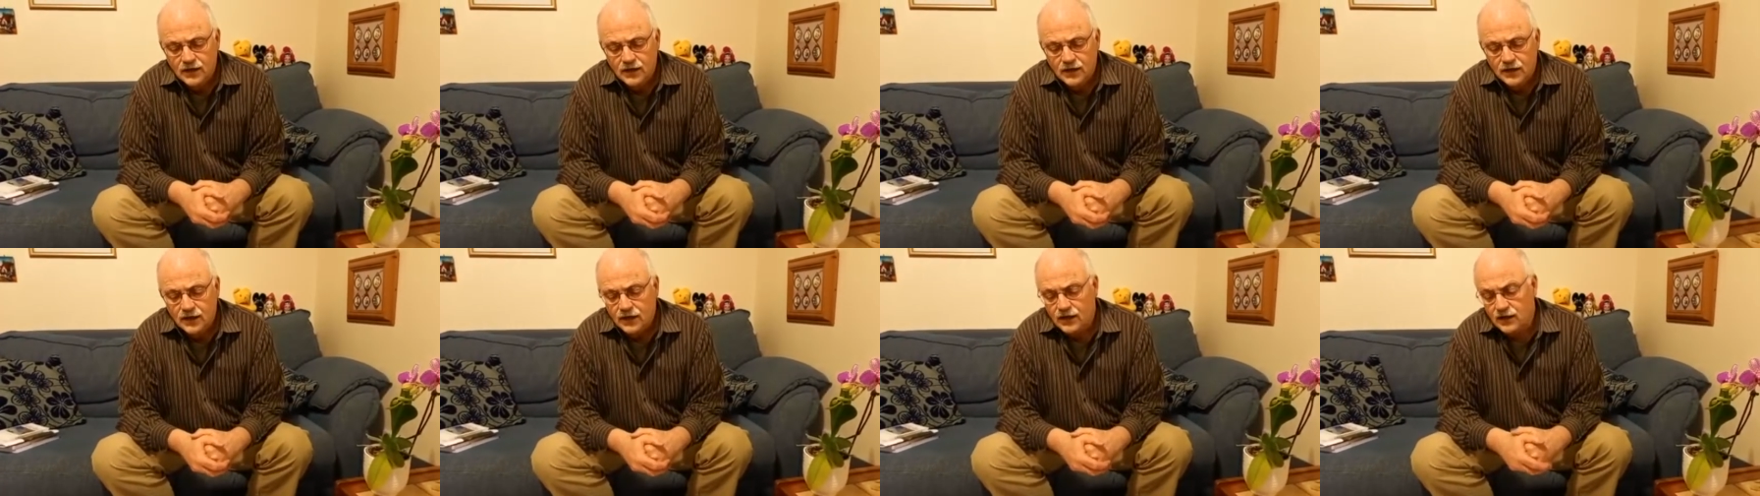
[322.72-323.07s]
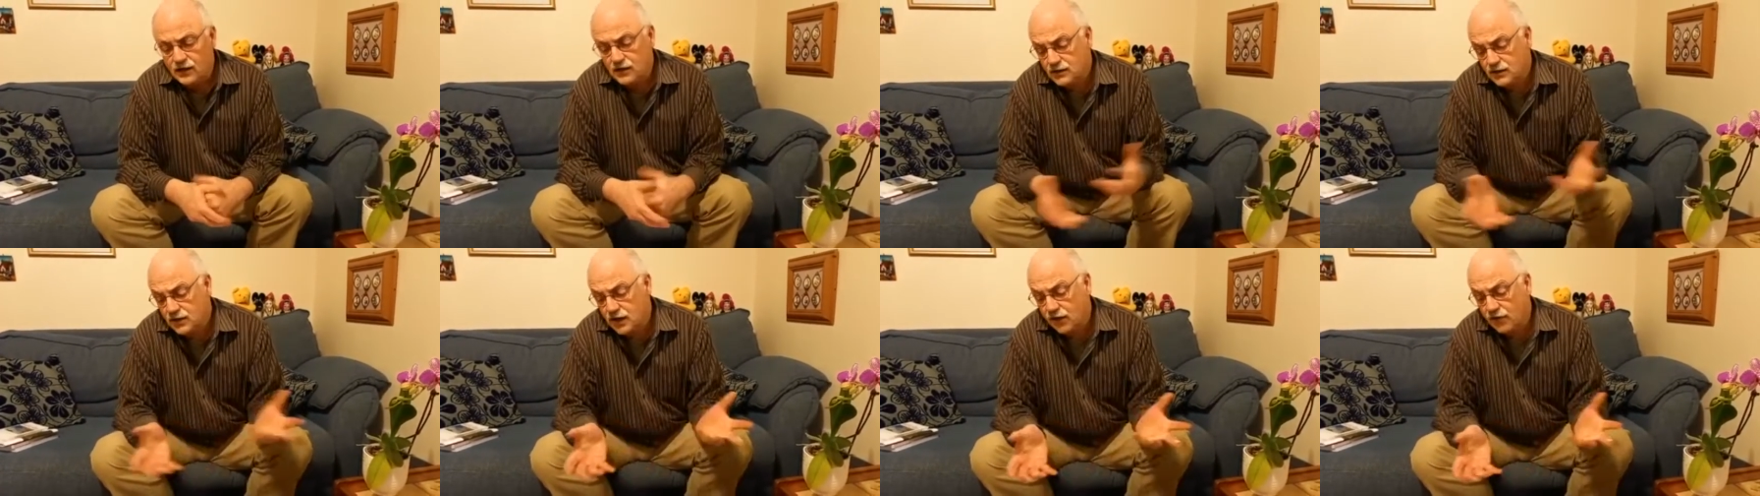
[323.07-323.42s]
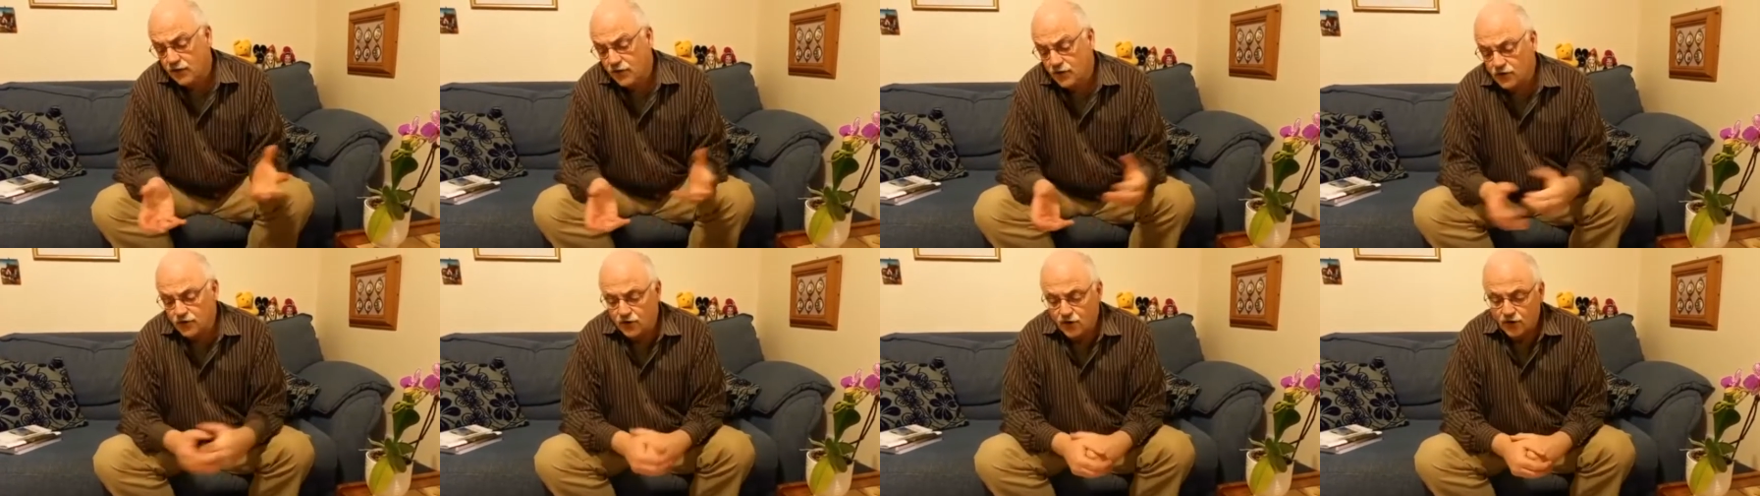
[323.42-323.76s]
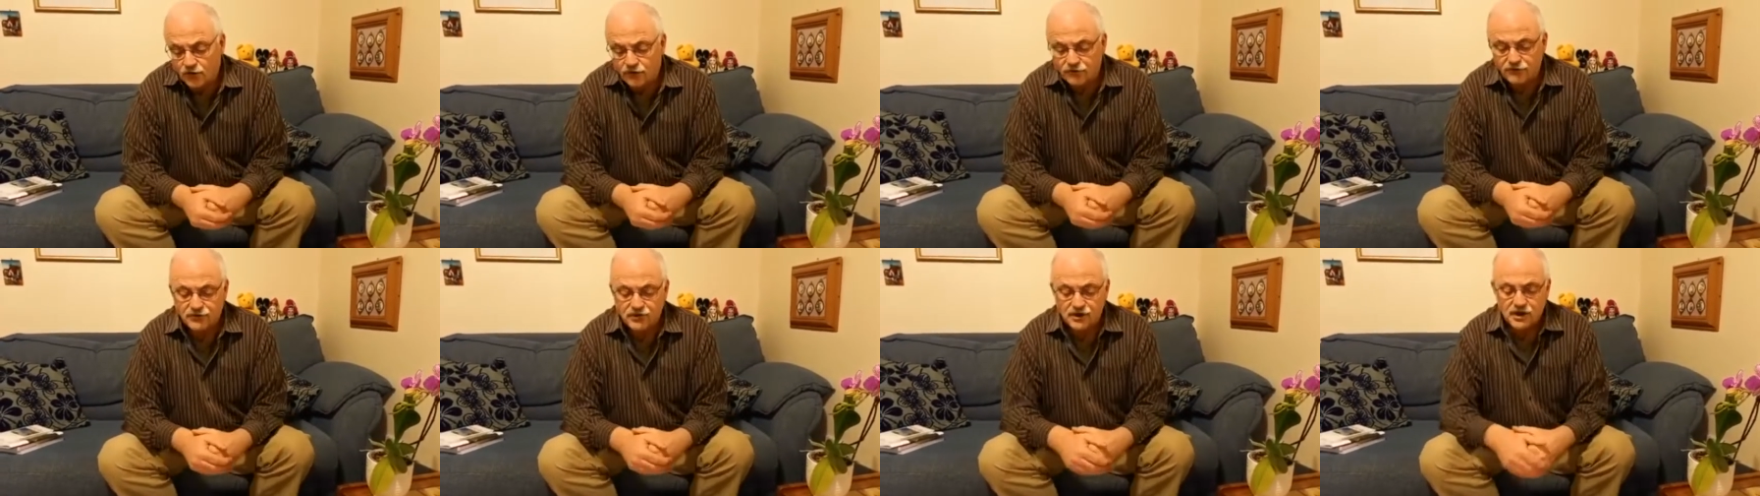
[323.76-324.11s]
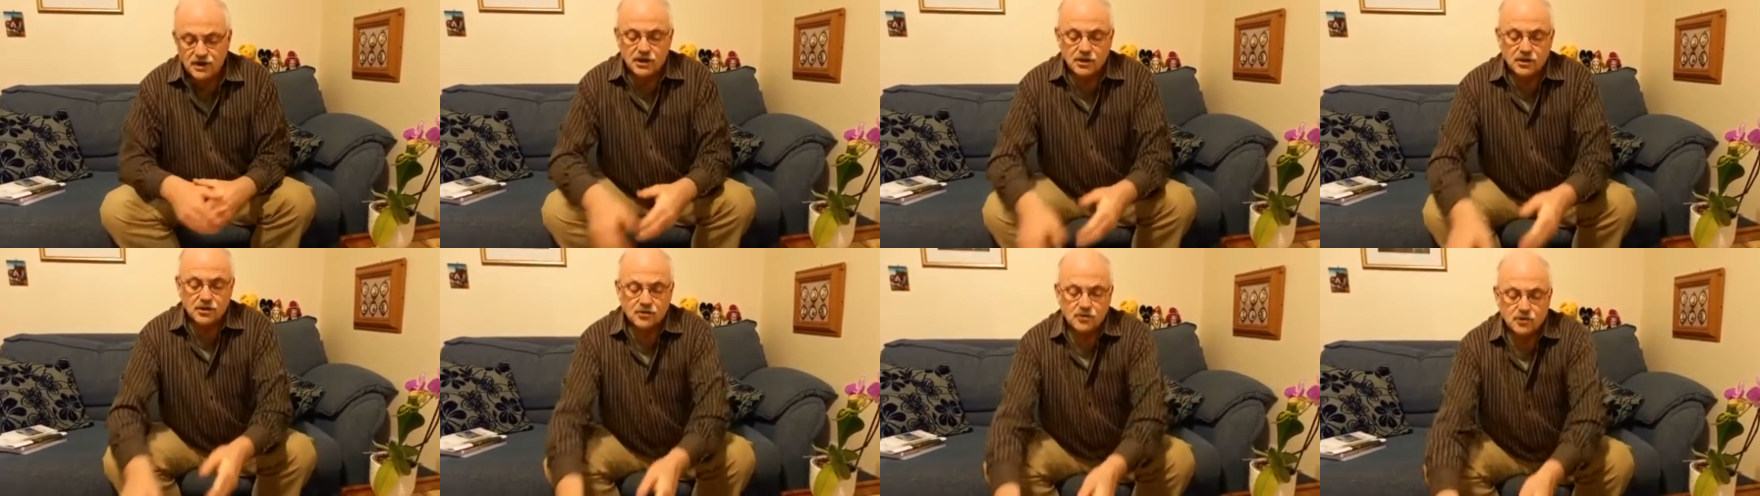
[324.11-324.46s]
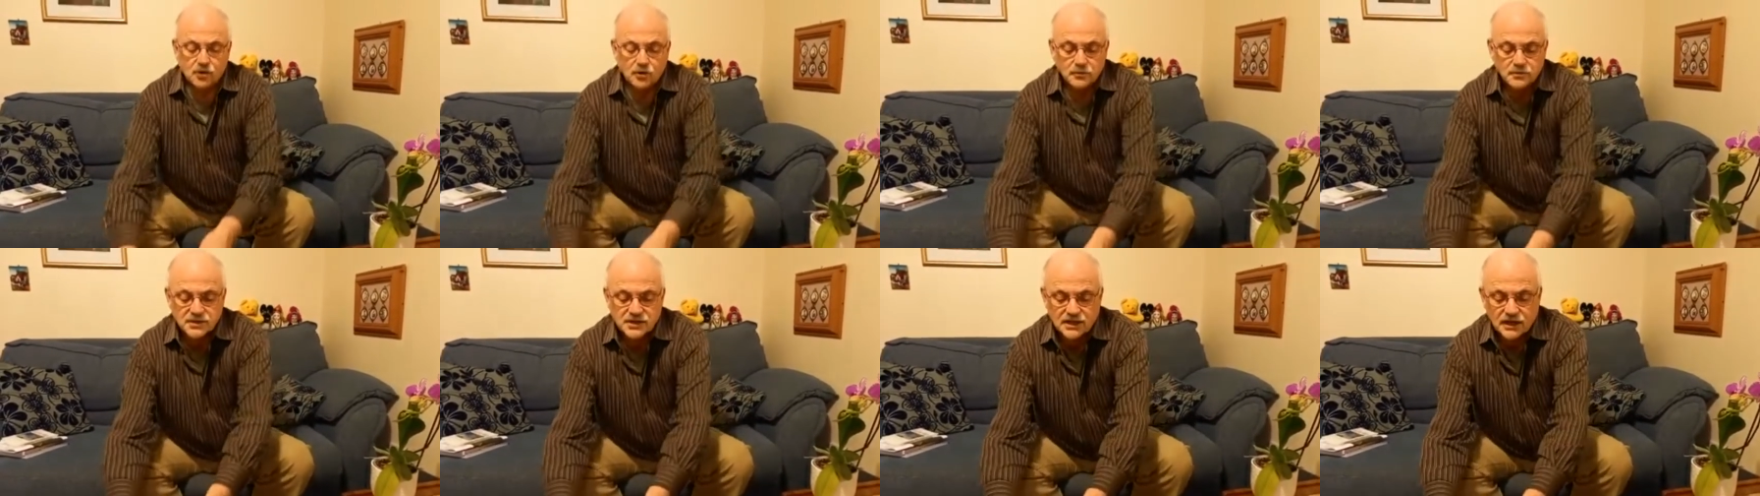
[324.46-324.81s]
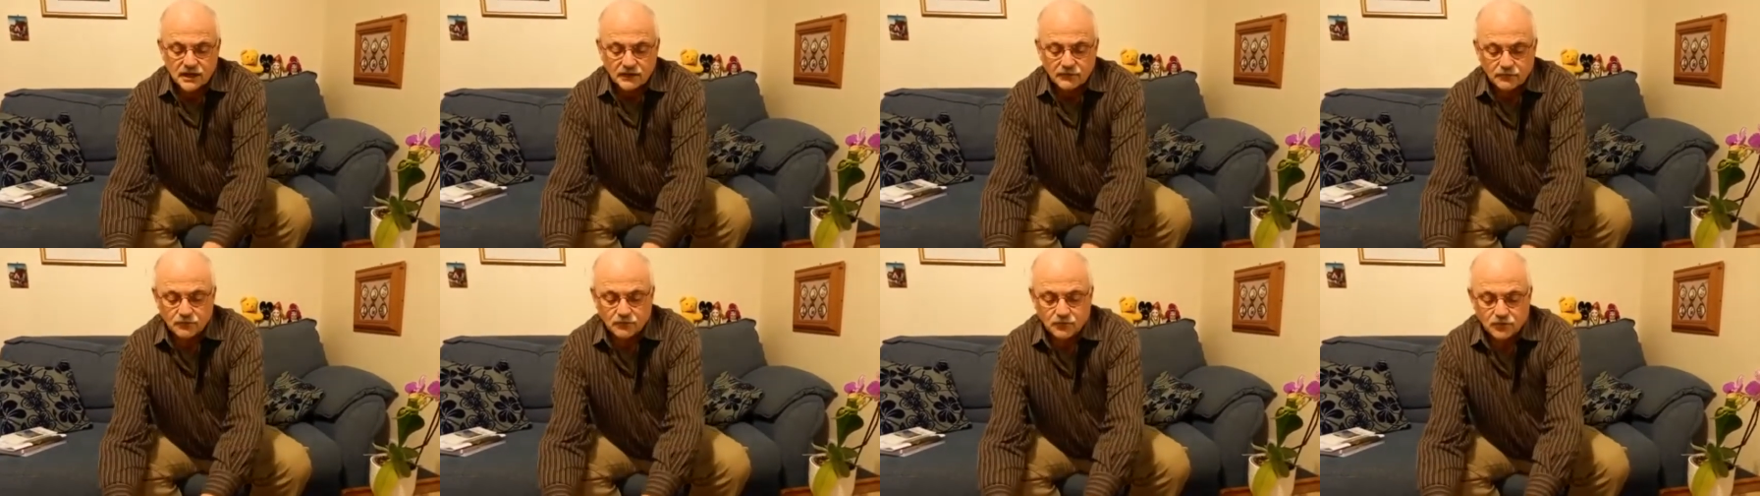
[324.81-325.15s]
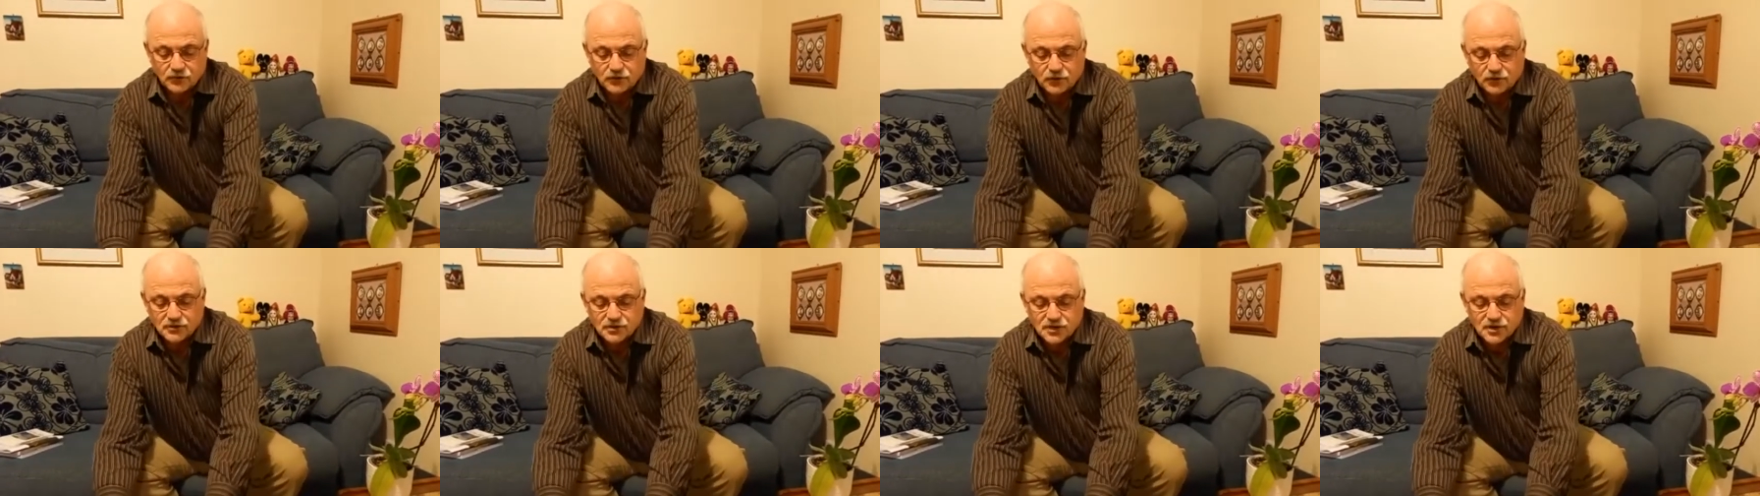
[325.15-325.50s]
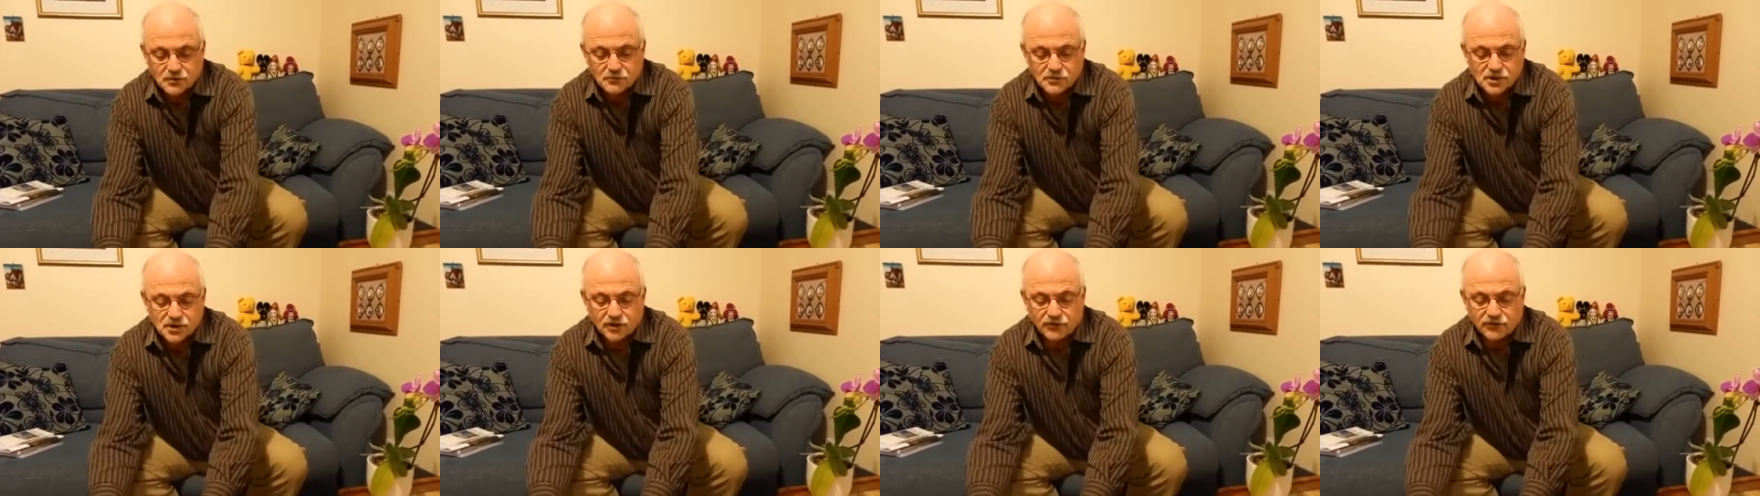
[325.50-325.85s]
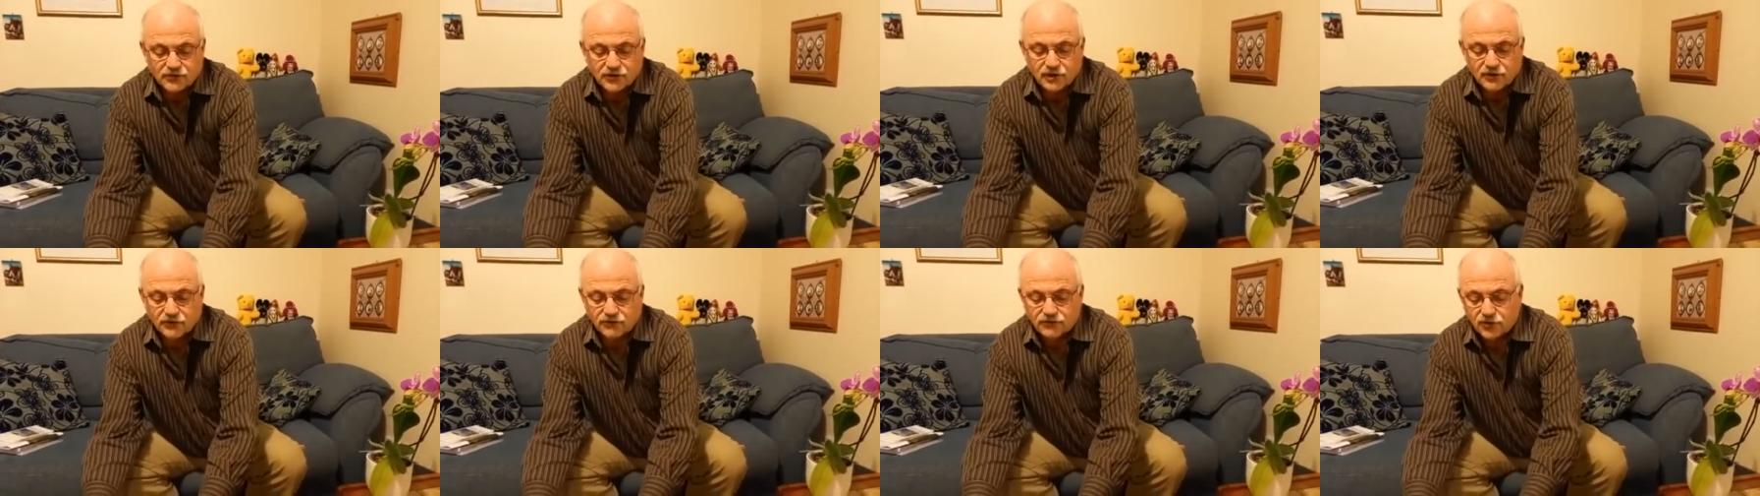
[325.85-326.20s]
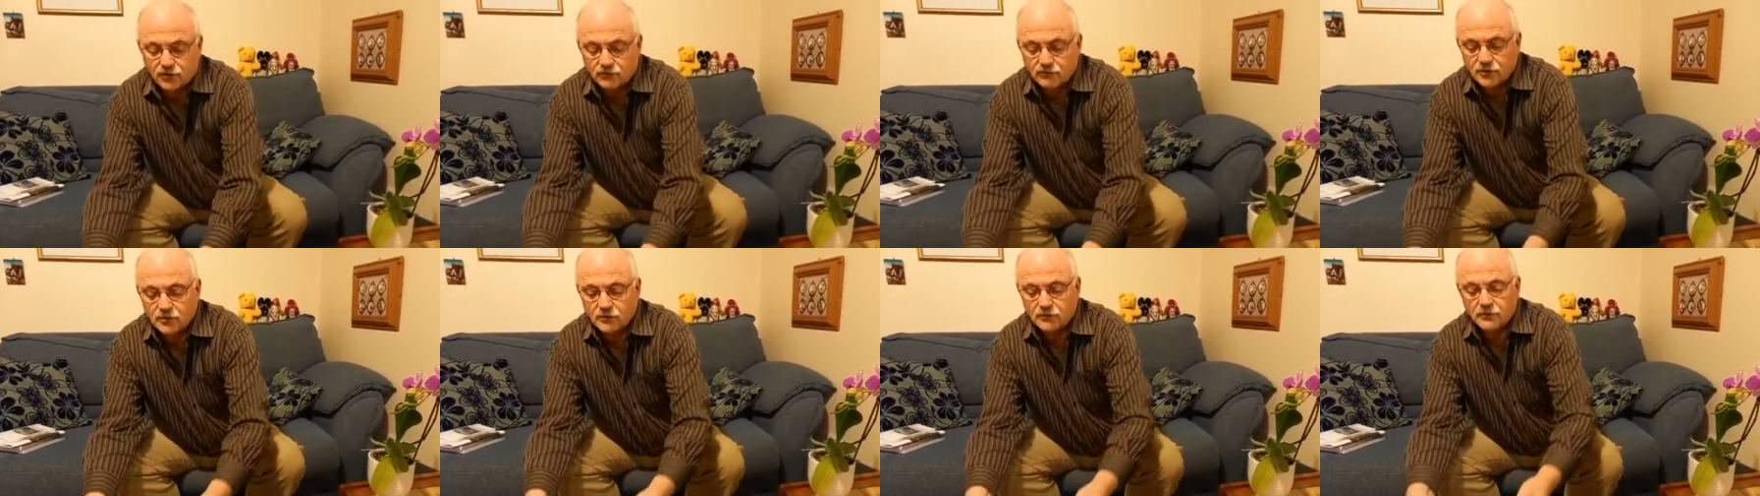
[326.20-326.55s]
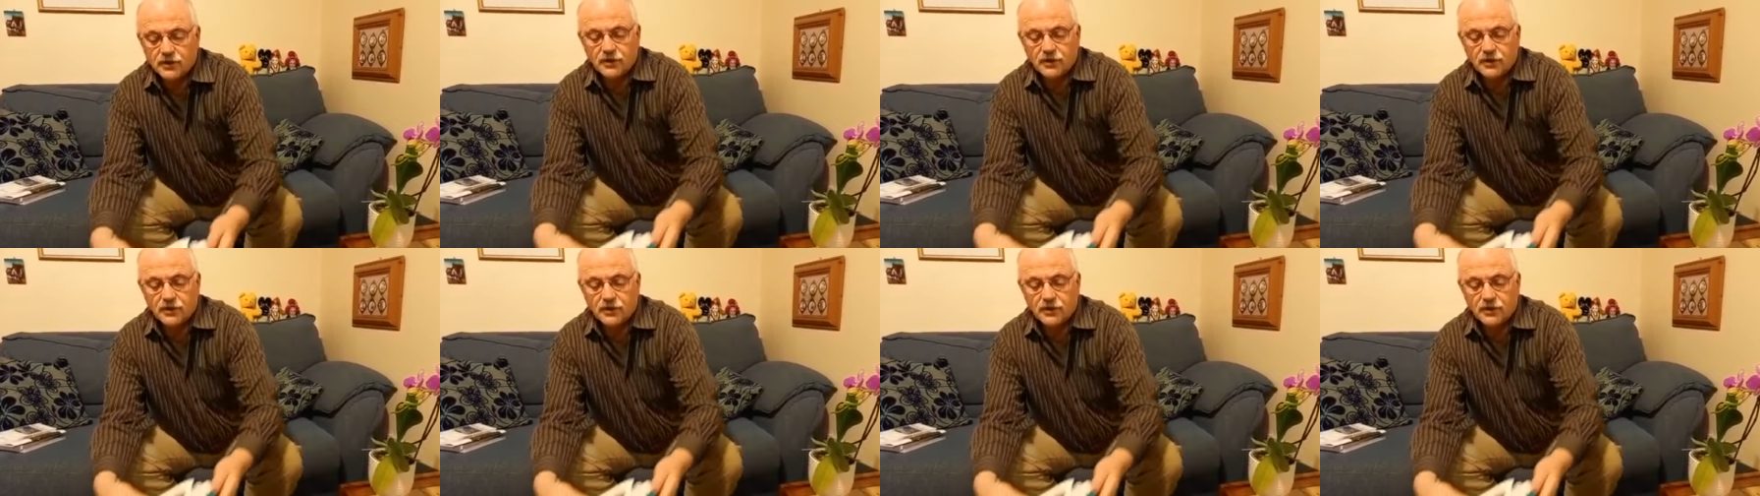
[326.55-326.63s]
Another of the groups, and we've got some stuff here from them,